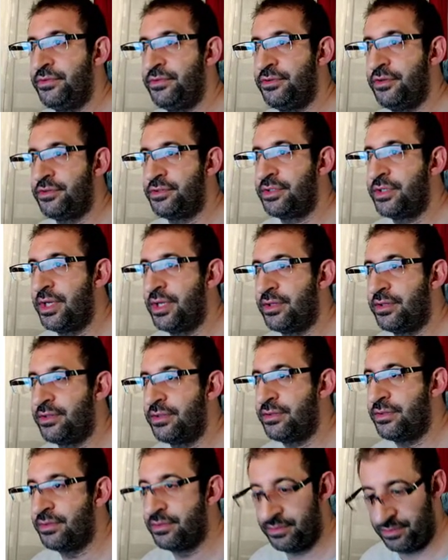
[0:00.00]
to just
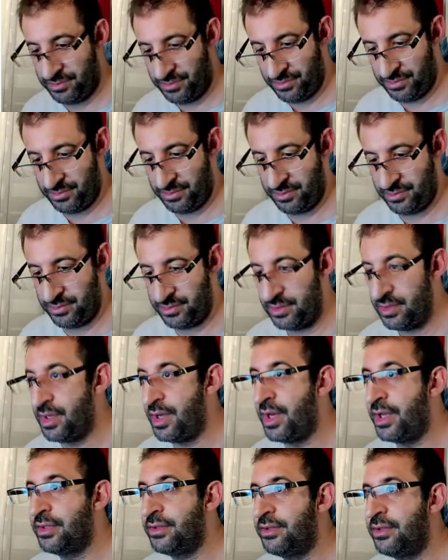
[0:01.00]
get the
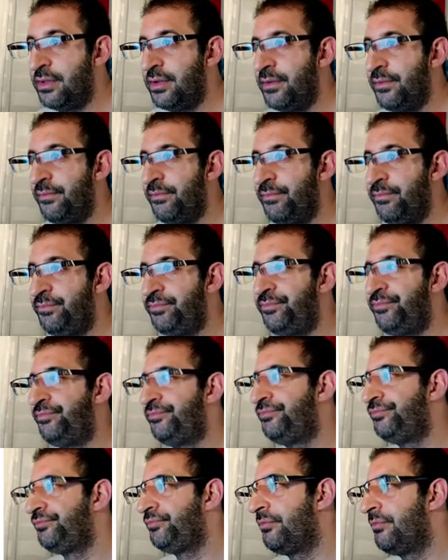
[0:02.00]
add,
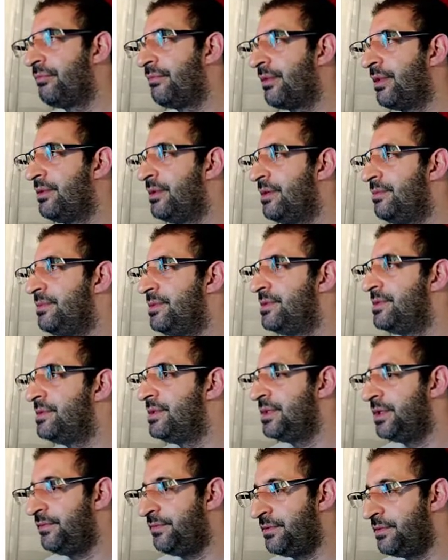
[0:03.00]
and I will
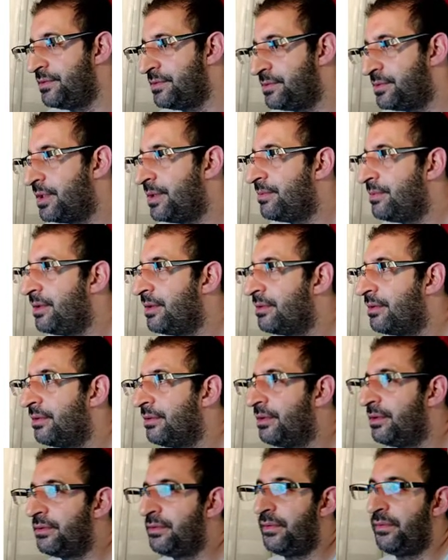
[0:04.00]
see if it's the same thing
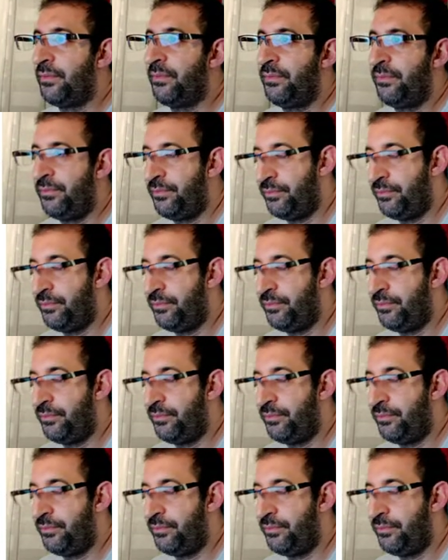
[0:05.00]
or no.